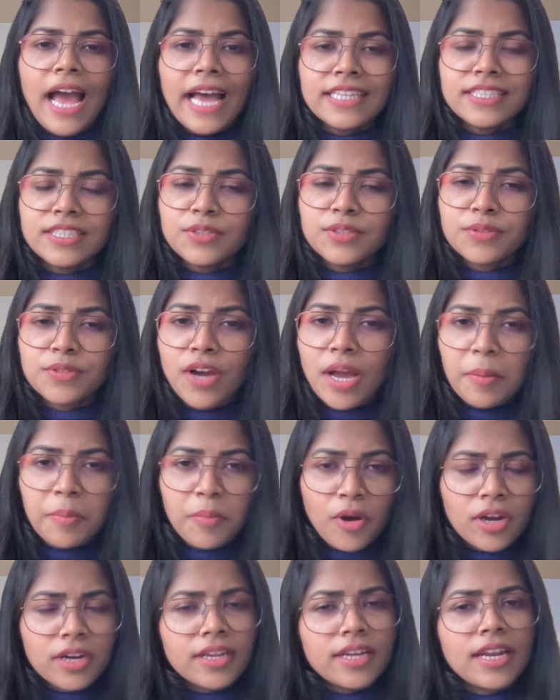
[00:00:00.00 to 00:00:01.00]
As you know,
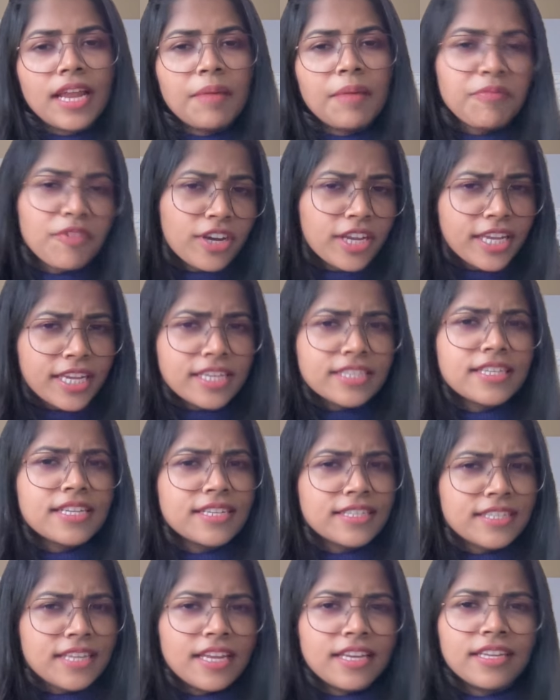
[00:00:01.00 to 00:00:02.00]
I'm Morgan. I'm working as
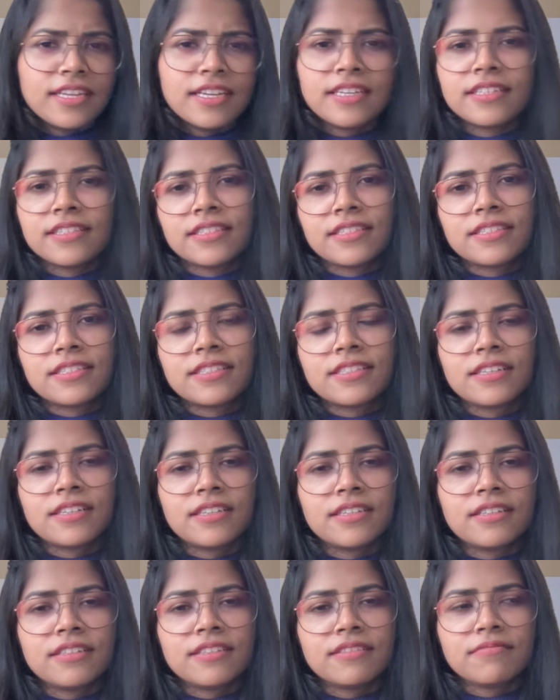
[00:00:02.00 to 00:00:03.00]
a design lead in this
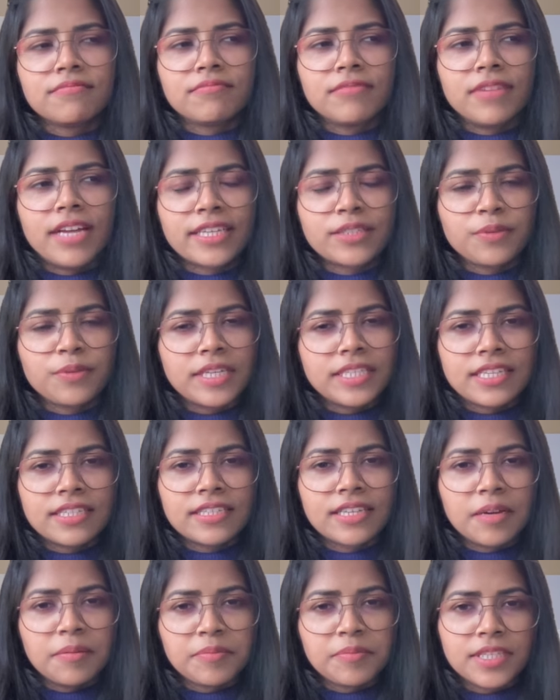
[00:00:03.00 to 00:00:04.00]
uh,
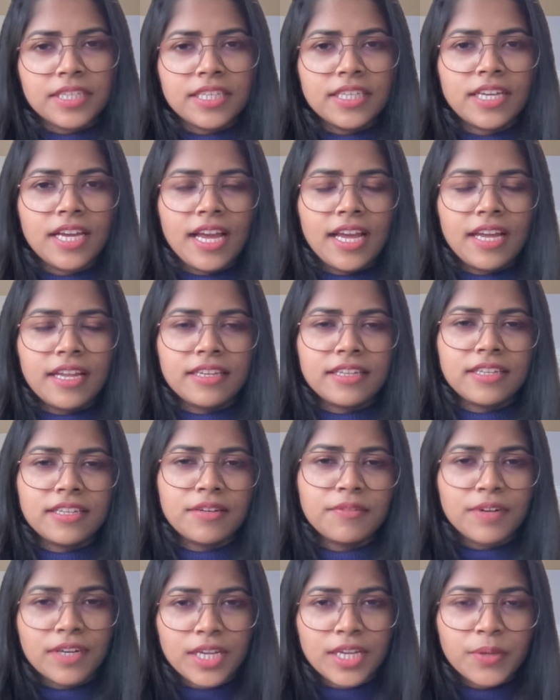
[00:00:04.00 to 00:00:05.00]
XYZ company and
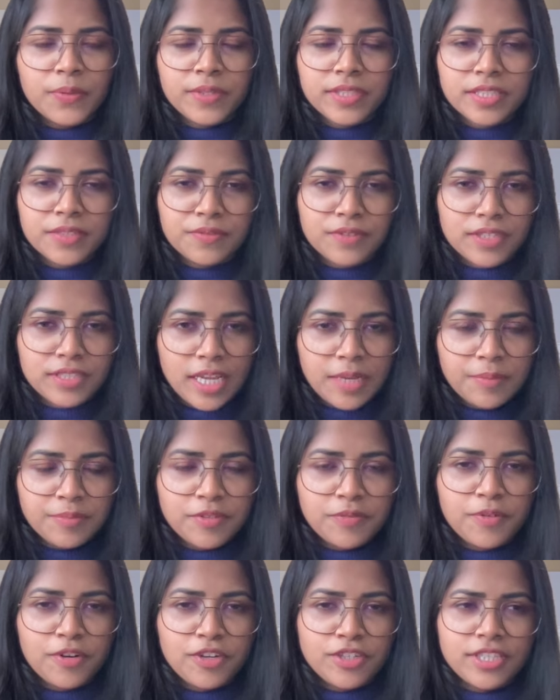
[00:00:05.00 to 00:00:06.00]
working with different
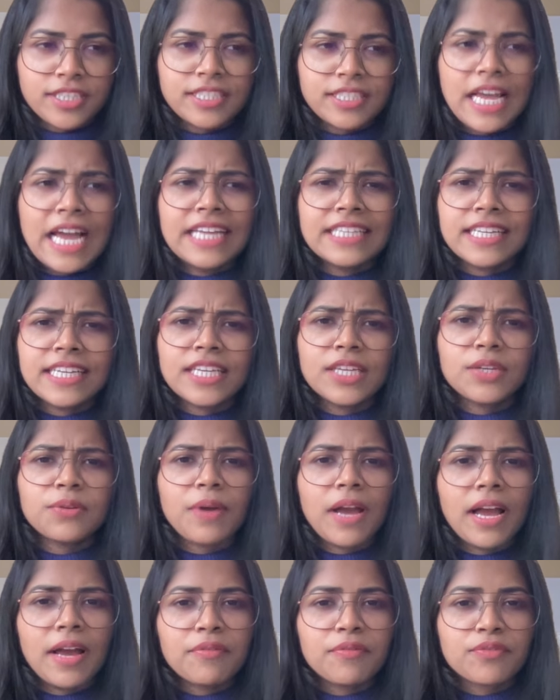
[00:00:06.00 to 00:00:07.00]
types of projects. I think
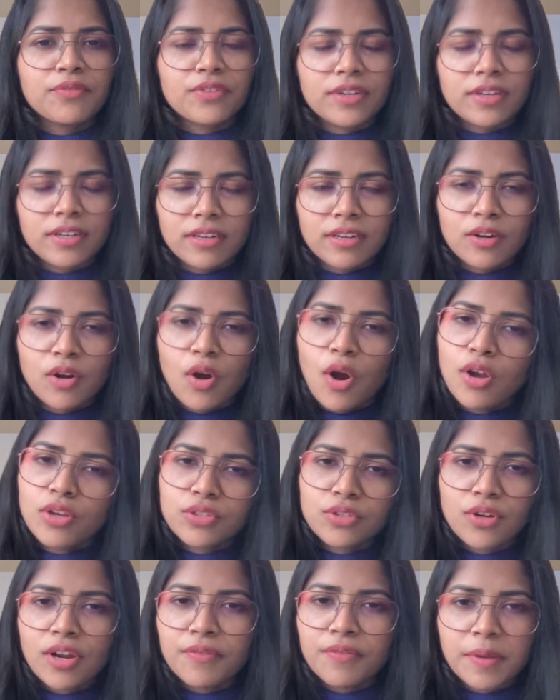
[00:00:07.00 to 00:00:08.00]
you have uh,
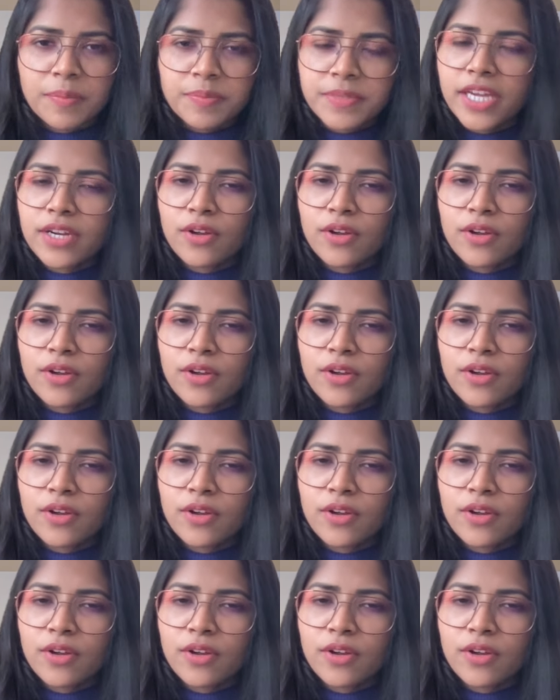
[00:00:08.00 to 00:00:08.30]
gone to our website